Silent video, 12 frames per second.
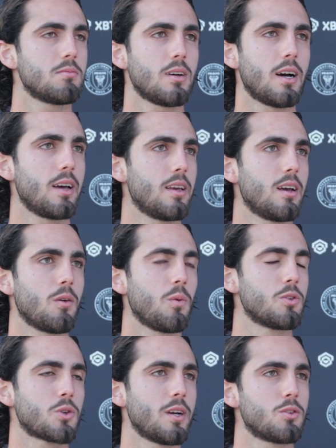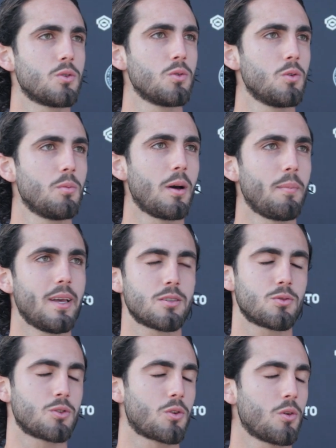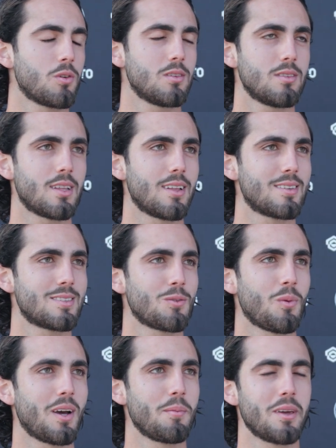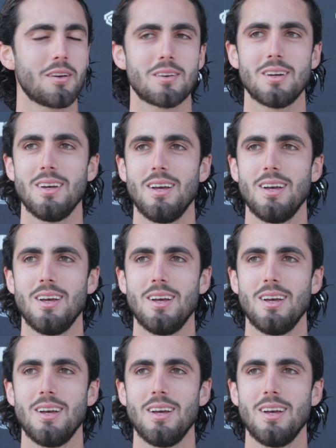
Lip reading: I will try to do my best to score. That's why I'm here.